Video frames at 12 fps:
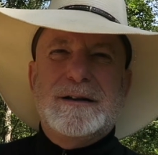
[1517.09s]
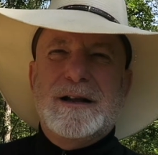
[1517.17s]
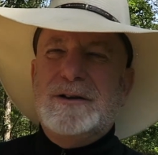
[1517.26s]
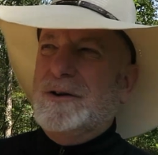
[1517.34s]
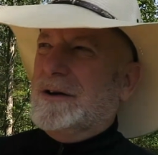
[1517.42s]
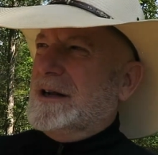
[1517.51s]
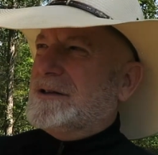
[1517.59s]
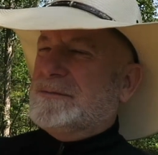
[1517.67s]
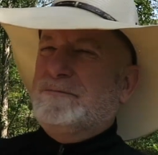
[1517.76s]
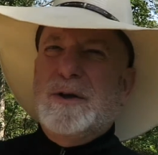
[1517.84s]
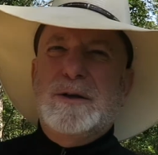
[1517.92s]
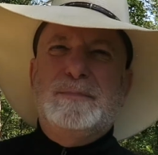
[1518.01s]
you know this
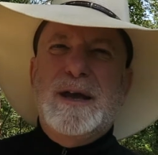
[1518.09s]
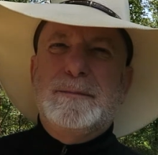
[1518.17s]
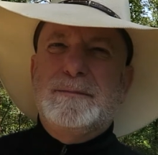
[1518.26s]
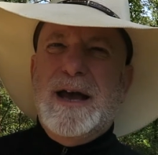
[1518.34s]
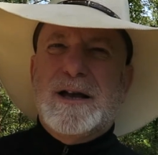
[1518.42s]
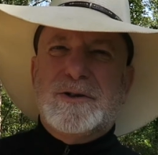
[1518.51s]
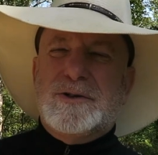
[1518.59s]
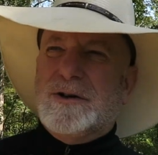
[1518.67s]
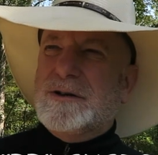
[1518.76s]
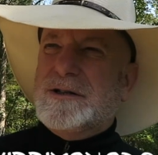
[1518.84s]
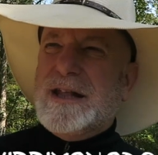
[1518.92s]
big mega church,